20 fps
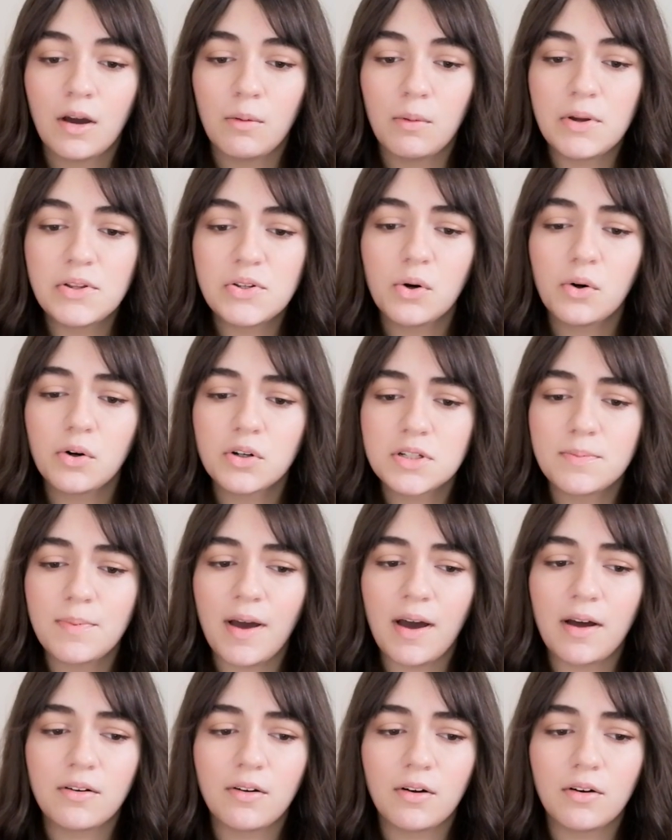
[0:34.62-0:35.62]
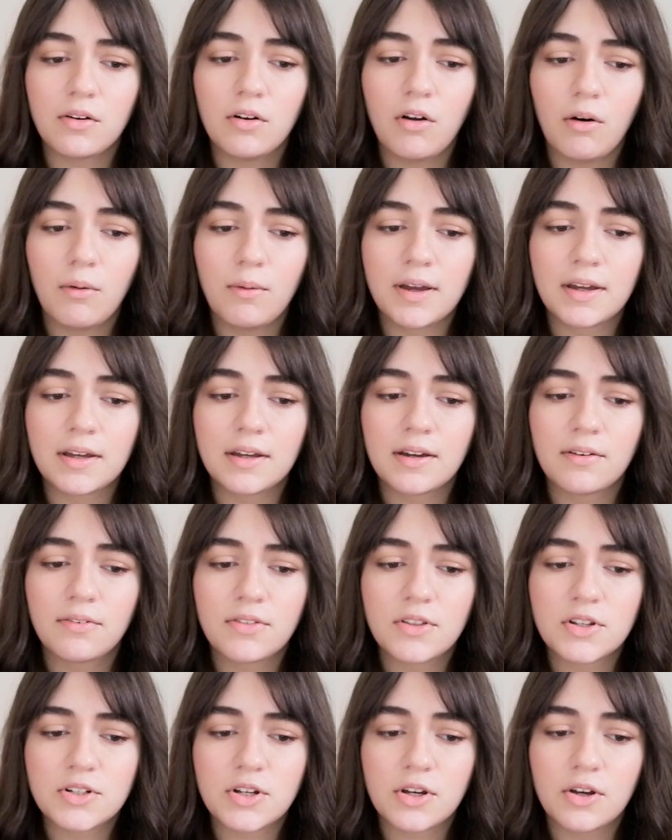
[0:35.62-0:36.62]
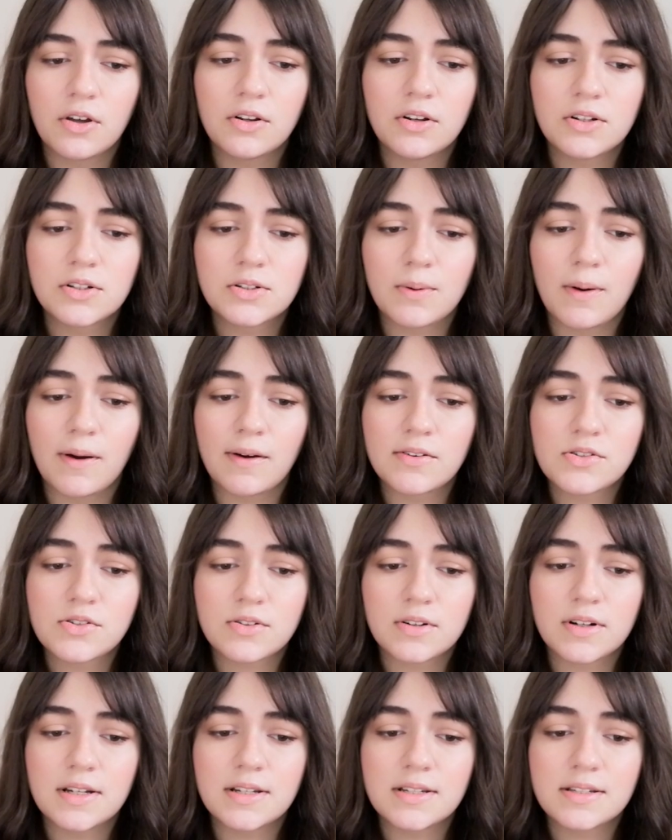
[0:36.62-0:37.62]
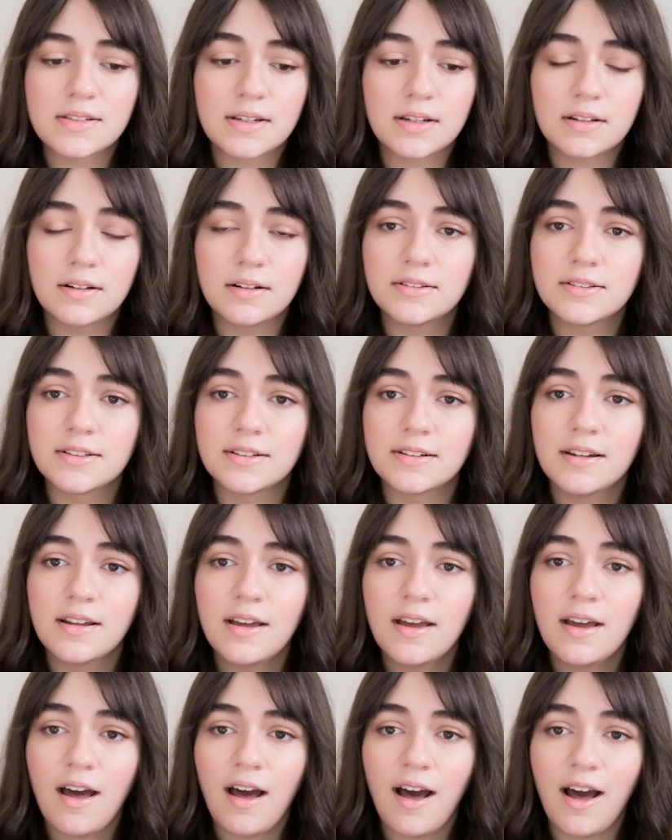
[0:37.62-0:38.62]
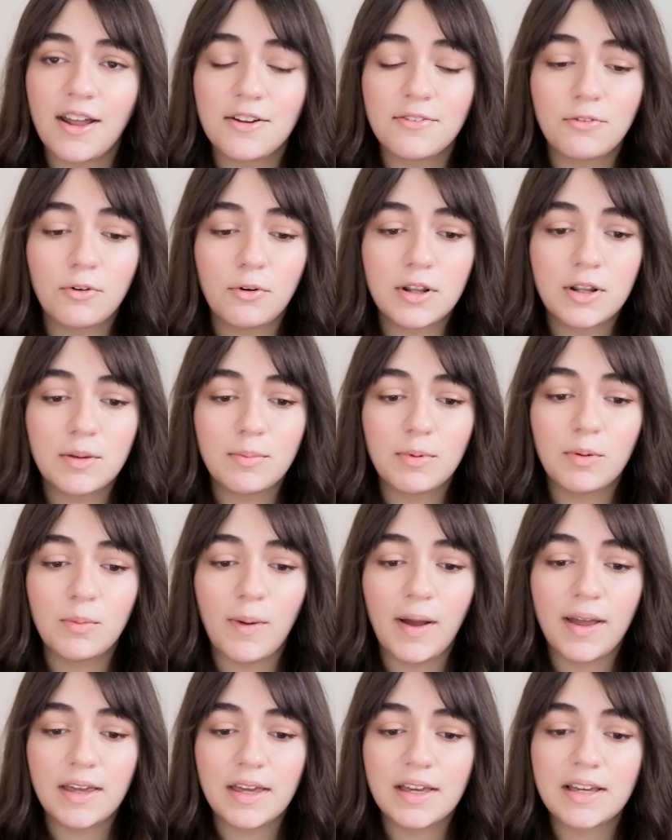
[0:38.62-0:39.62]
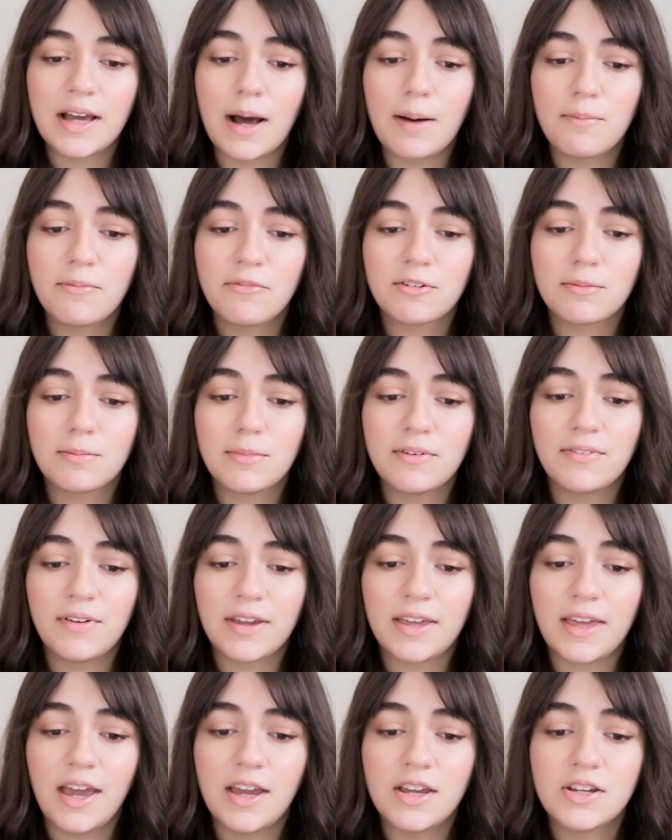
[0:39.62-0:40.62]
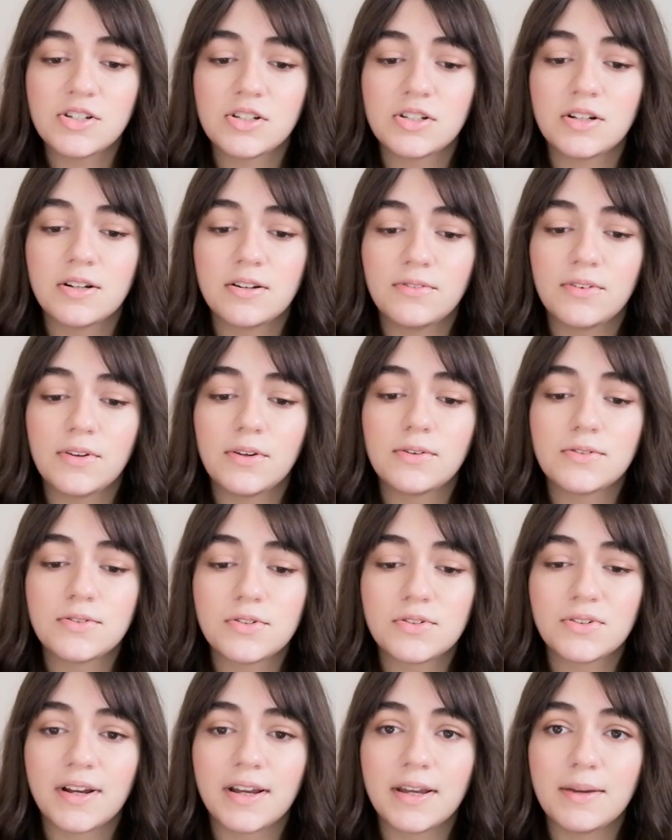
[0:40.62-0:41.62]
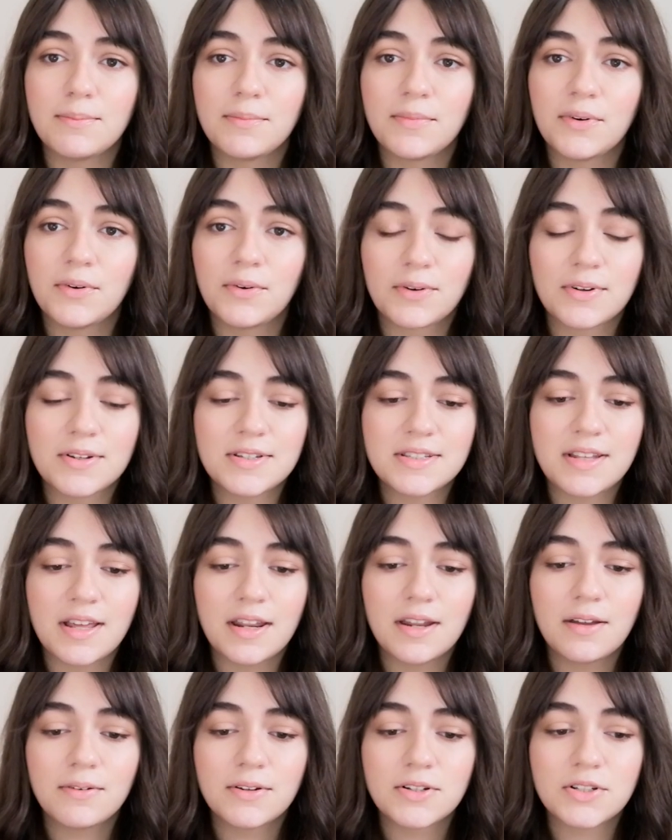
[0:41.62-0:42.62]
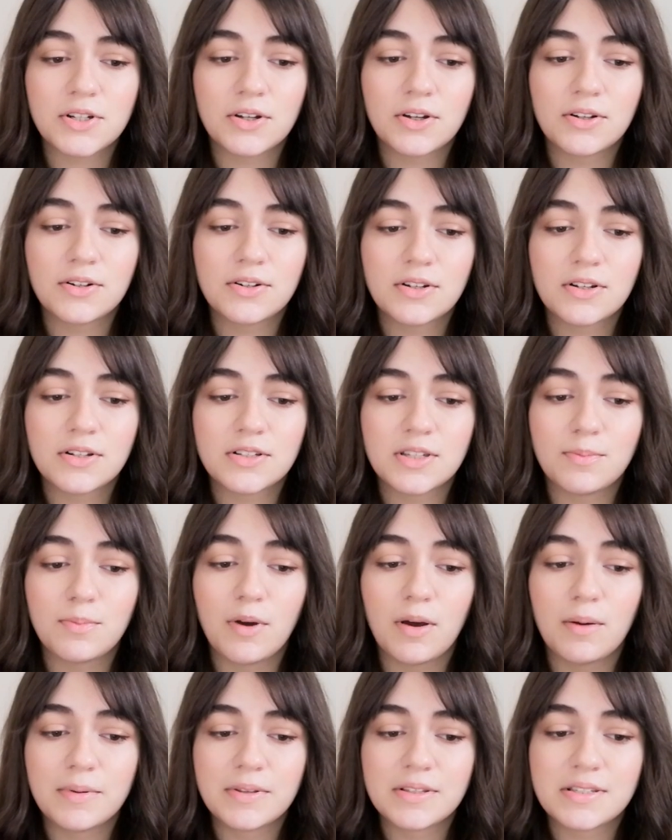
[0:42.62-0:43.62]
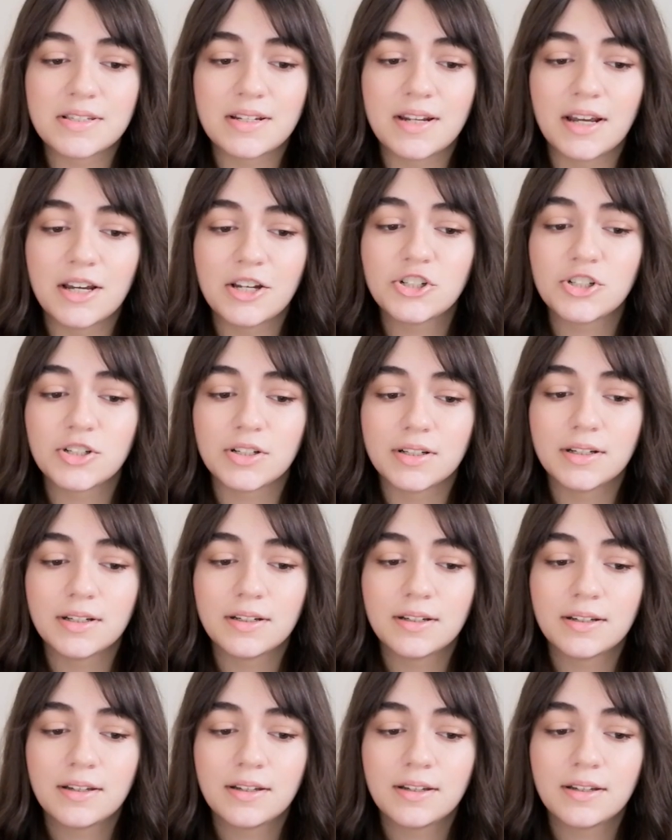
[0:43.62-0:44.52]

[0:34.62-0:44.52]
We talked about not knowing if the turn into our street signalled an unavoidable waking up from a vacation-infused dream or a steady return to suburban sedation.